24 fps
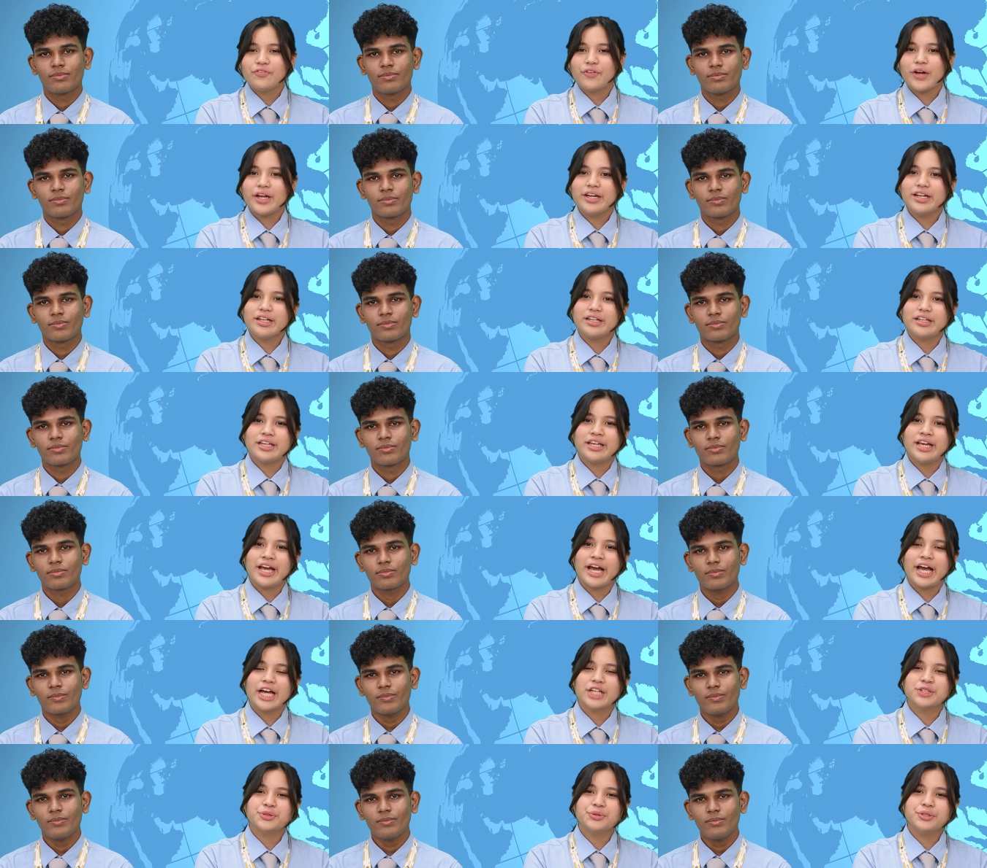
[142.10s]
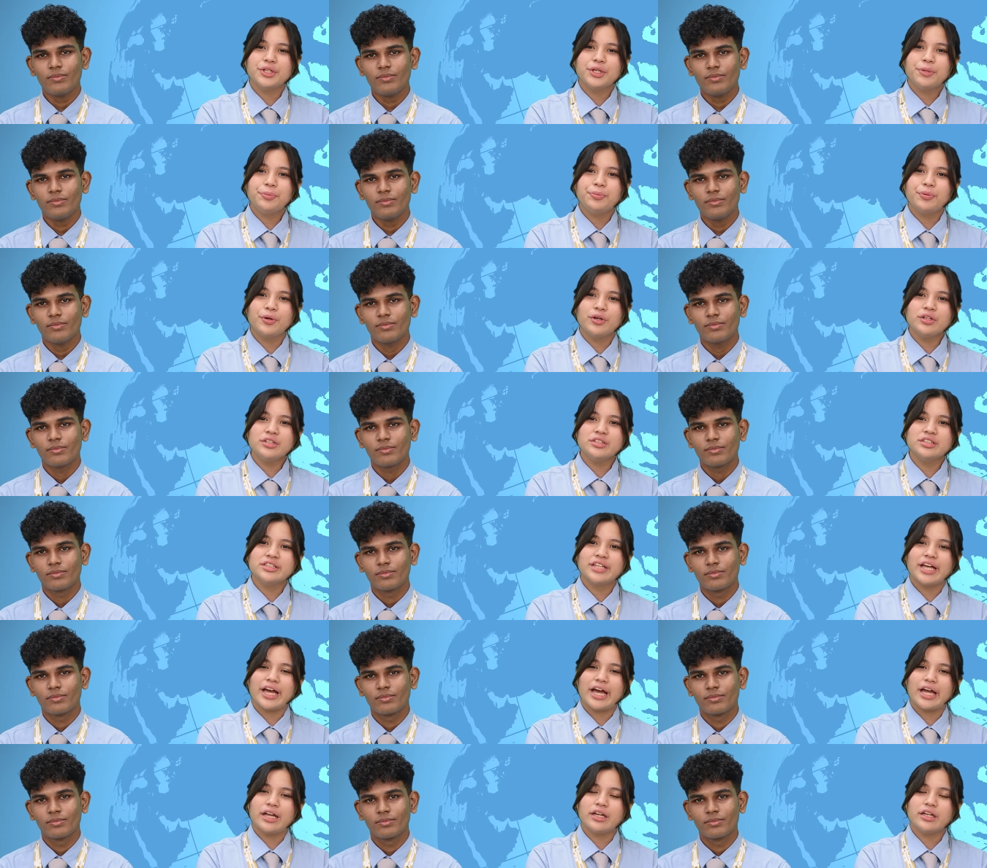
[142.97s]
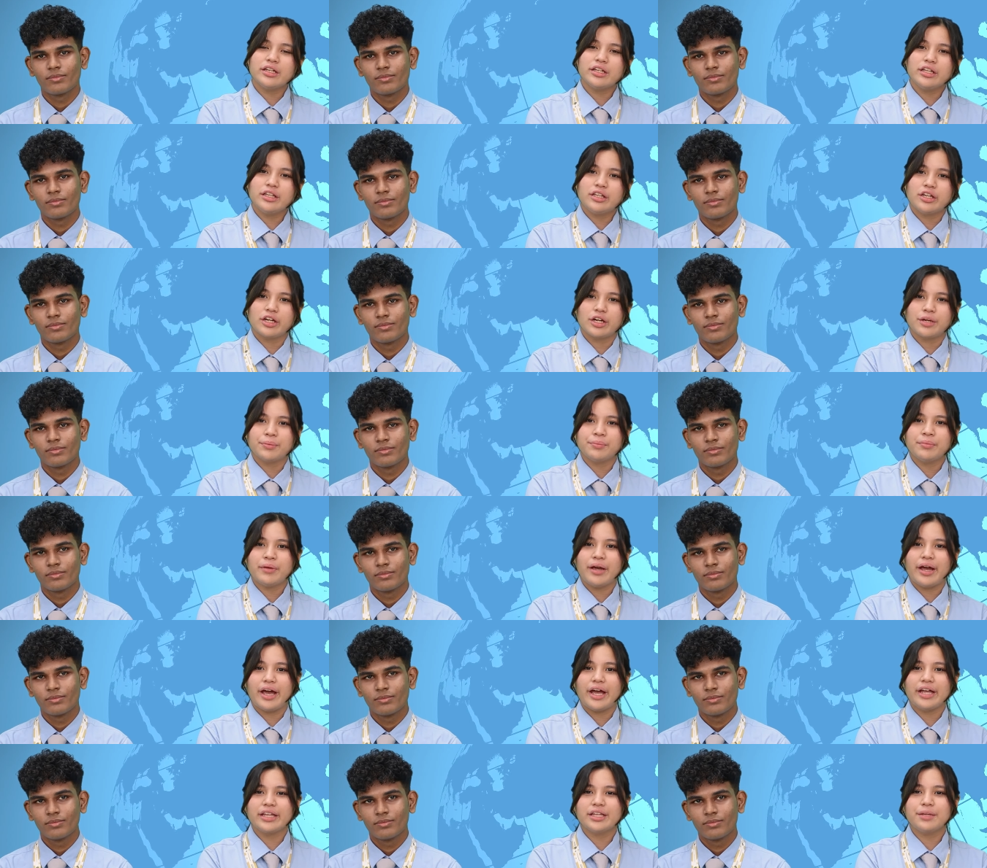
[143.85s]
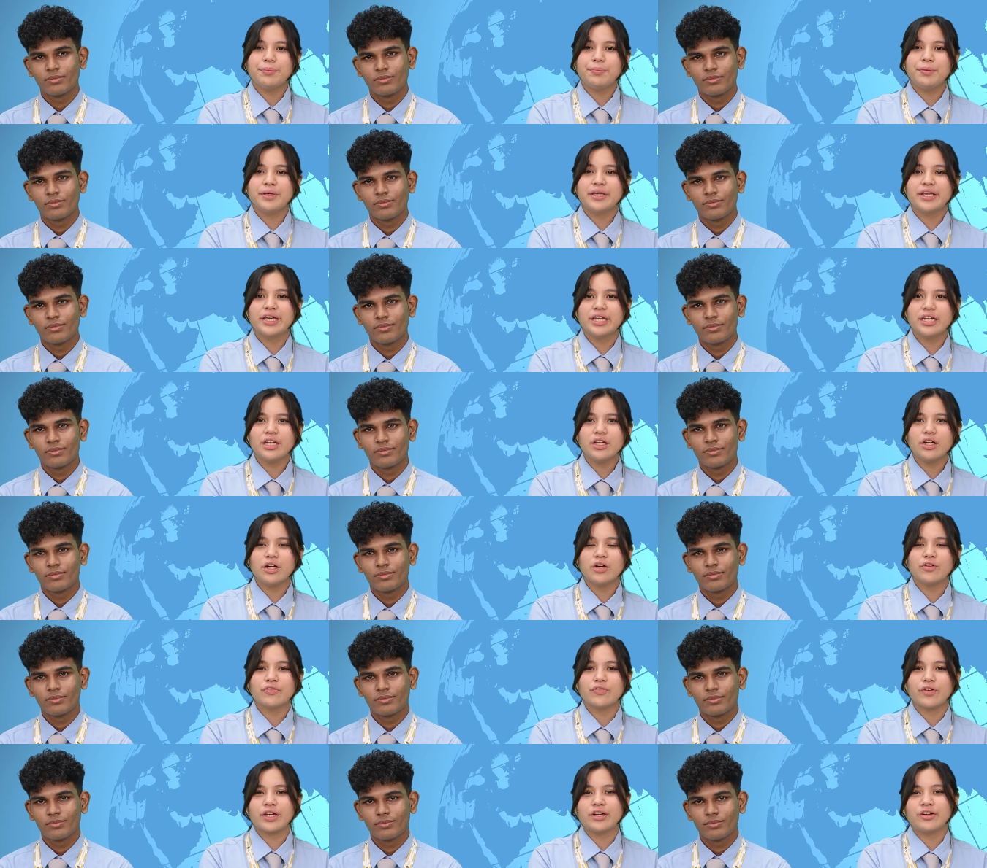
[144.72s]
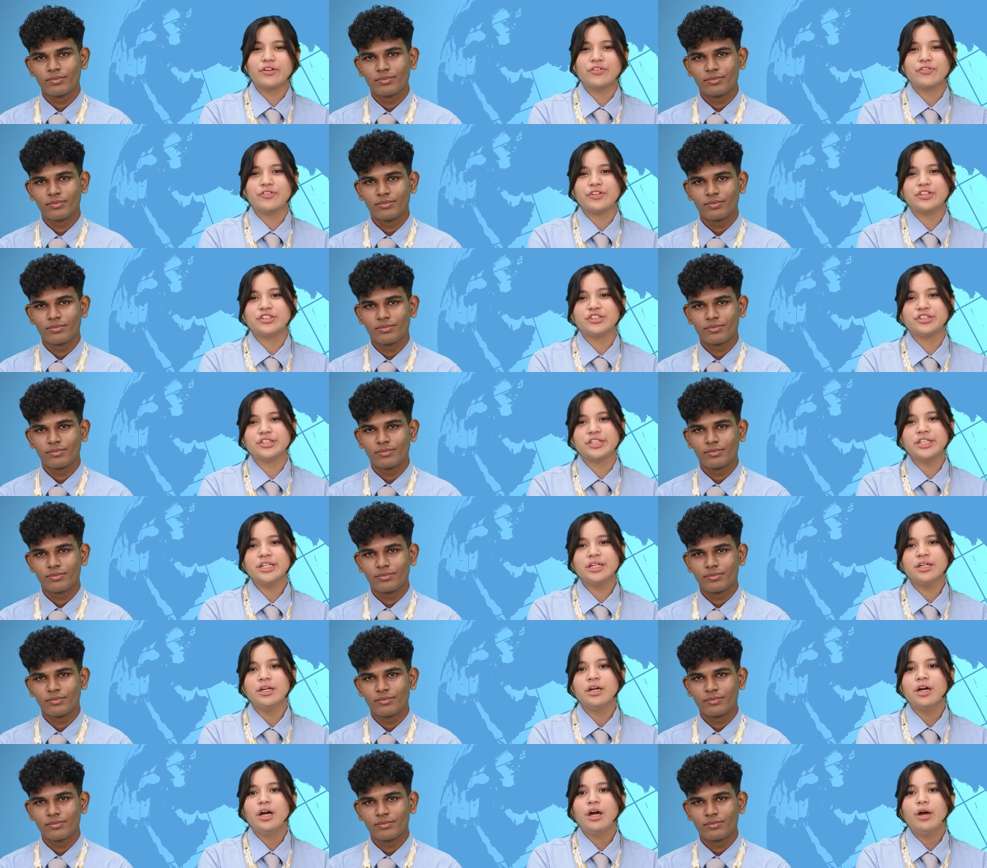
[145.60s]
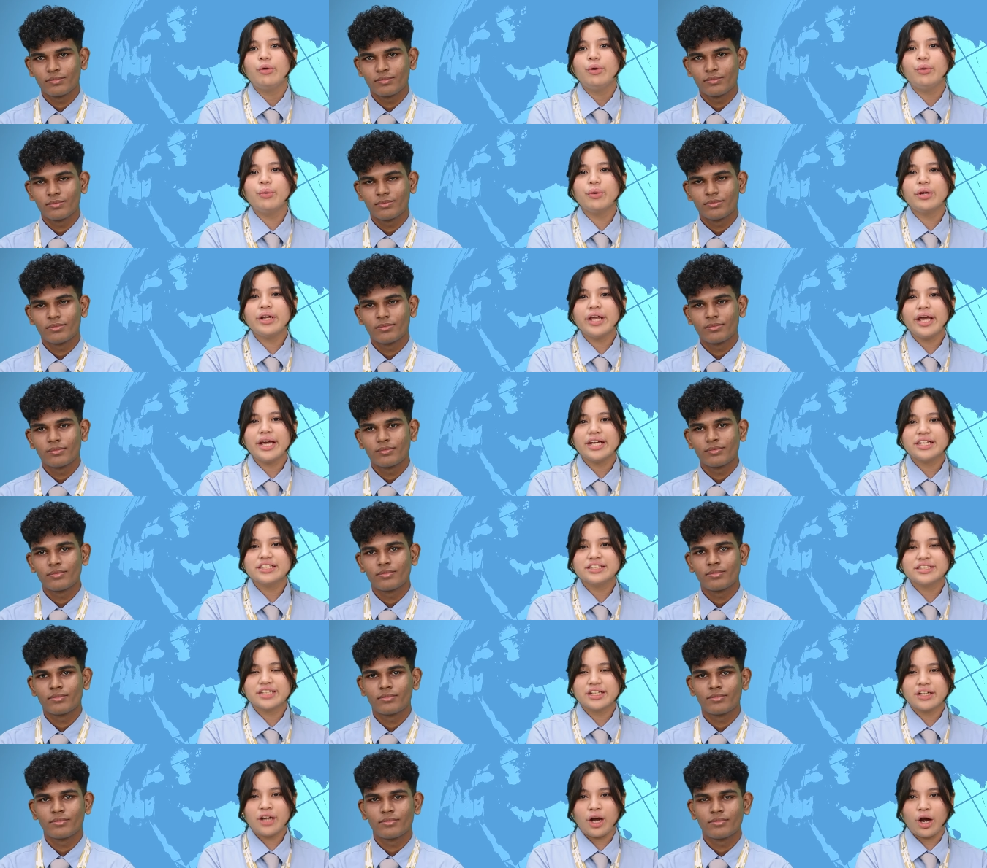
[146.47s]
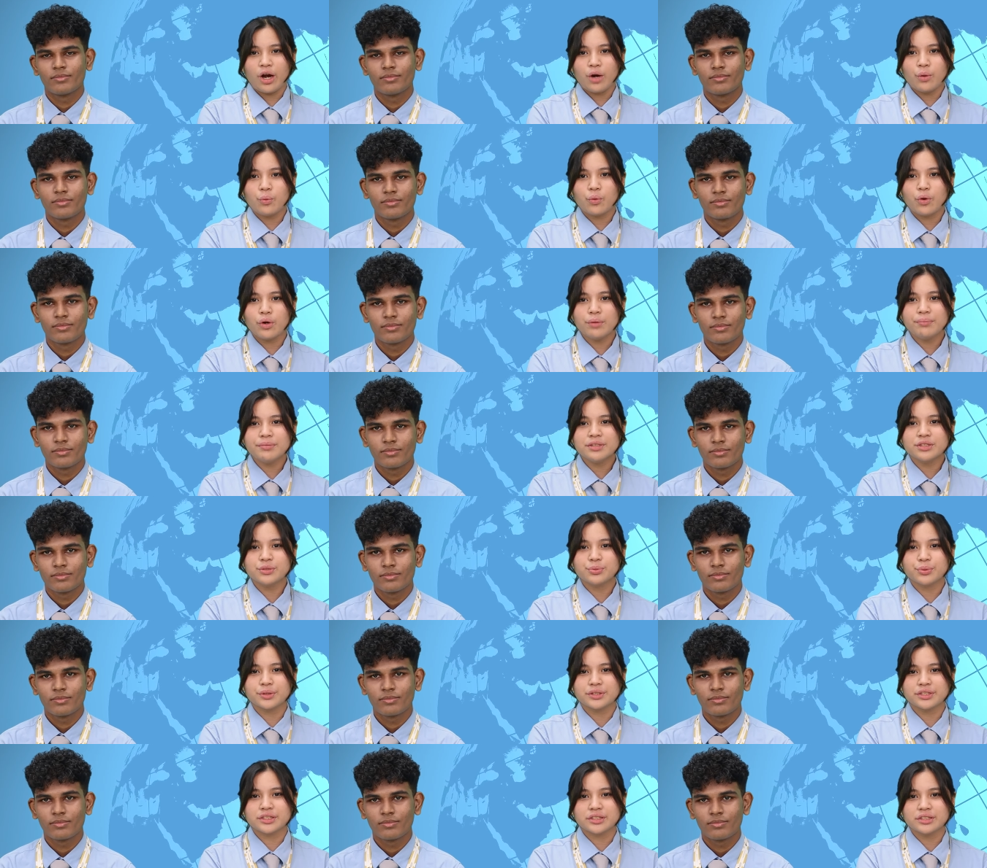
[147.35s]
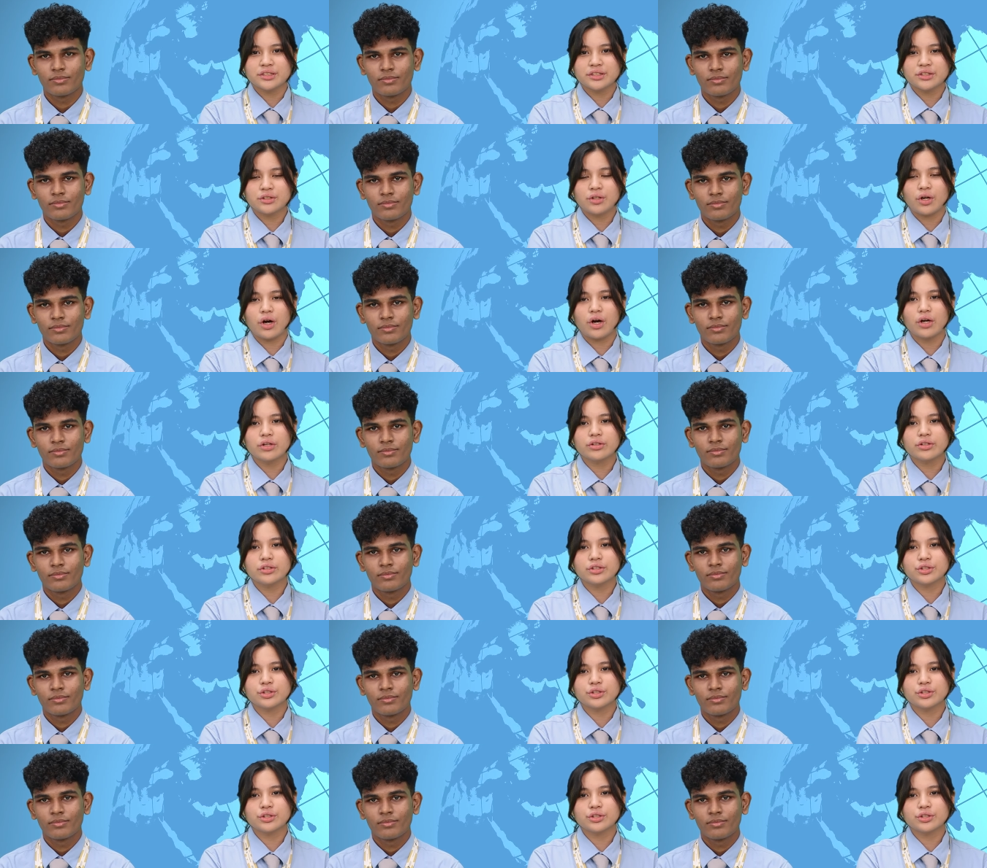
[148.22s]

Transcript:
Speaker 1: Finally, as we approach the end of the term and the beginning of Eid al-Fitr, we want to extend our warmest wishes to all